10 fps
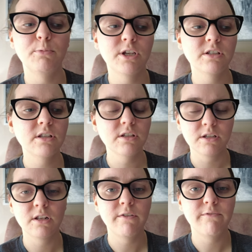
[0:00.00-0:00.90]
because this is
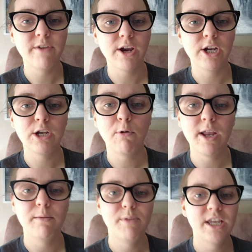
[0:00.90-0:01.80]
going to vary
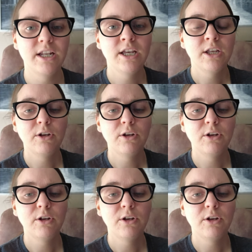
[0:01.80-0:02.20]
quite a bit,